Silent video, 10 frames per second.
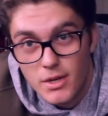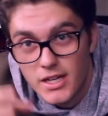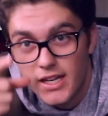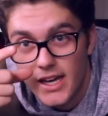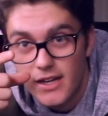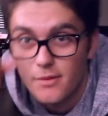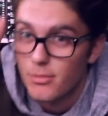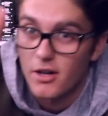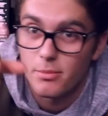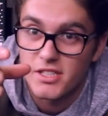by Canon,
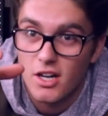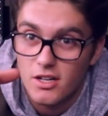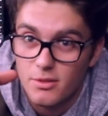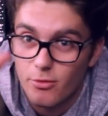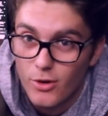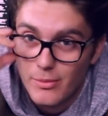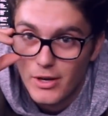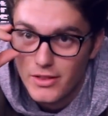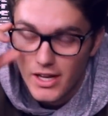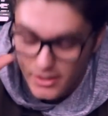but I'll be talking more
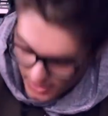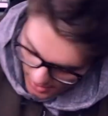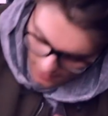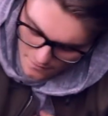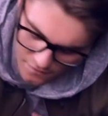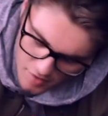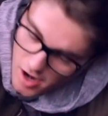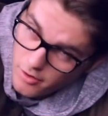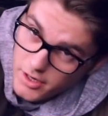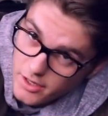about that
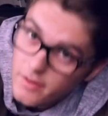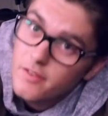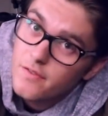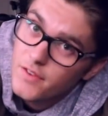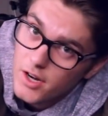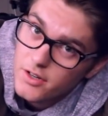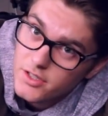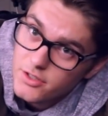very